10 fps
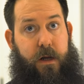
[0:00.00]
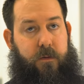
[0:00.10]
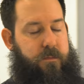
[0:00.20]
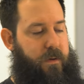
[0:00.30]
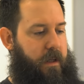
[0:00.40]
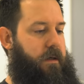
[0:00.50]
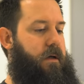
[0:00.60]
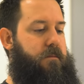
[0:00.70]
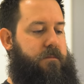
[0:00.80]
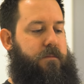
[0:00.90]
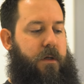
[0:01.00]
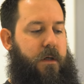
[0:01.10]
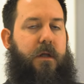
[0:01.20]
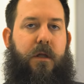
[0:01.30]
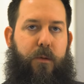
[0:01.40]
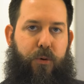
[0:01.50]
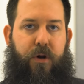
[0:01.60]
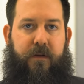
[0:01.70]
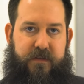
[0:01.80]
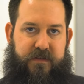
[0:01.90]
it out, but like, I'm put
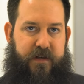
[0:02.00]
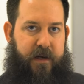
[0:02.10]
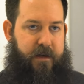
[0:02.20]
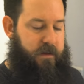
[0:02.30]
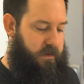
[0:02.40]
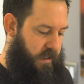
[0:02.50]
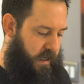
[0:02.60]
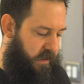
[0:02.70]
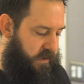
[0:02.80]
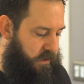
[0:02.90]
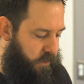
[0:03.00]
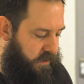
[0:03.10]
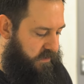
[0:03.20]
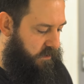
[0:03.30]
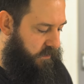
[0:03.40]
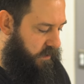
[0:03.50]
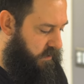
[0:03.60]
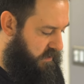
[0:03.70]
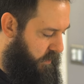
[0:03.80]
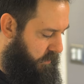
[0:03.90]
off to the side in case I do want to see if I can
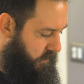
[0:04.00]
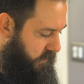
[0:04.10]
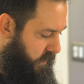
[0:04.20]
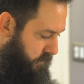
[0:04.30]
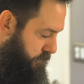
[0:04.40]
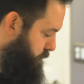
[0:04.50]
experiment with that.